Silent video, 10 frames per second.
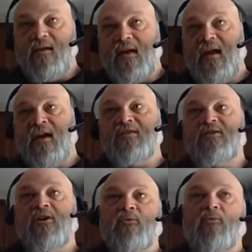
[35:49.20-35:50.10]
And
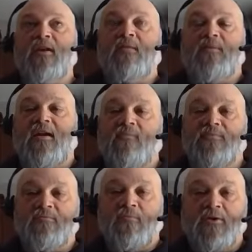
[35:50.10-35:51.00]
so when it
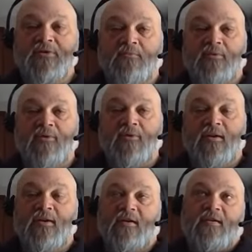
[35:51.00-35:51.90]
becomes multiple,
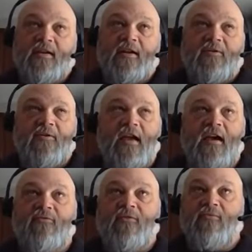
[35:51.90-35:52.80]
you know,
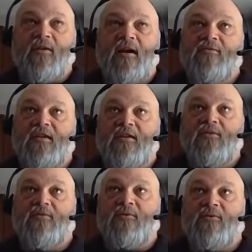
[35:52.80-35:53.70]
every round in
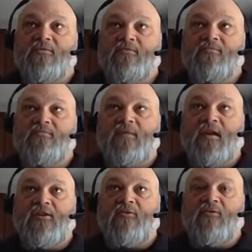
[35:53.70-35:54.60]
your,
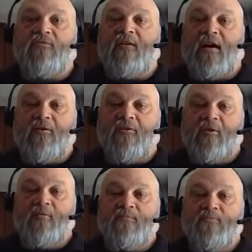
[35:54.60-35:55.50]
in your
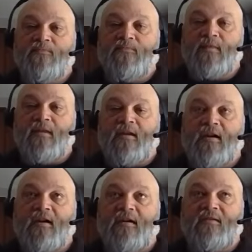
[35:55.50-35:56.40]
firearm
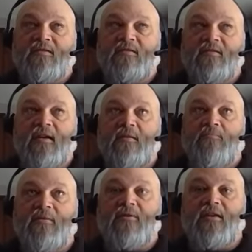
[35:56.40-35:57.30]
is the
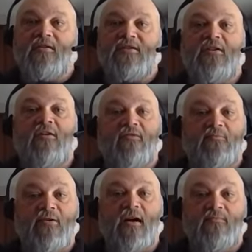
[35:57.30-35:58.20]
ability to solve a
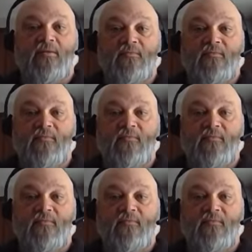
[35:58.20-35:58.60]
problem.